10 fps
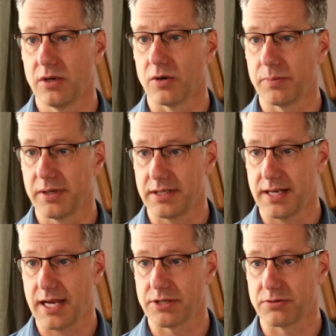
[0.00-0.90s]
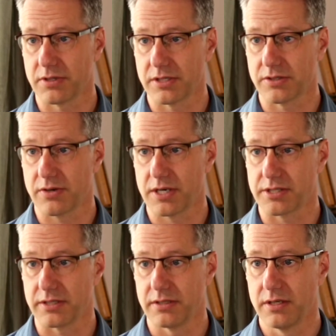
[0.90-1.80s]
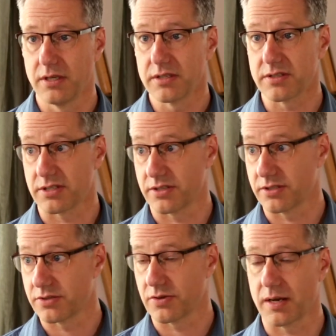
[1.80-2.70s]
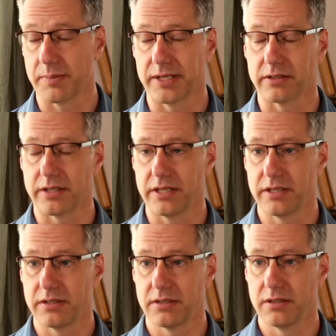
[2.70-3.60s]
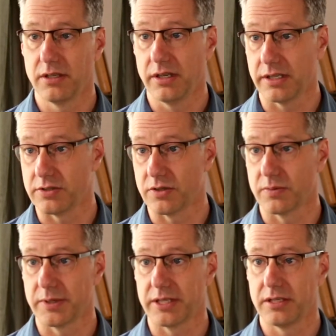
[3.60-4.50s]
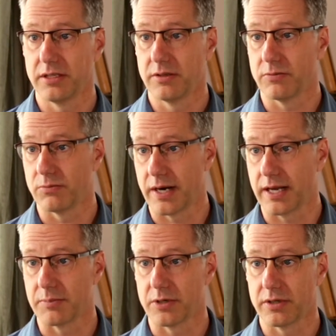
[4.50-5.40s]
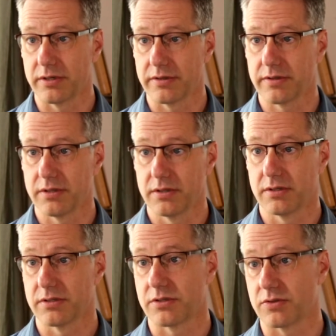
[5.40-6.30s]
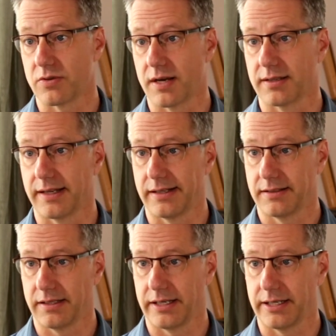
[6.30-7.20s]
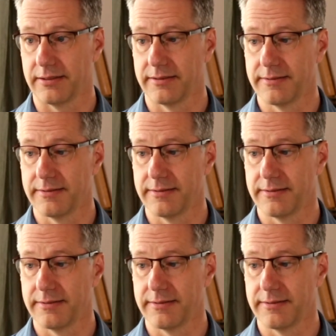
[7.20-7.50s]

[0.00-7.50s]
or be it natural construction, such as straw bale here, adobe, rammed earth, straw-like clay.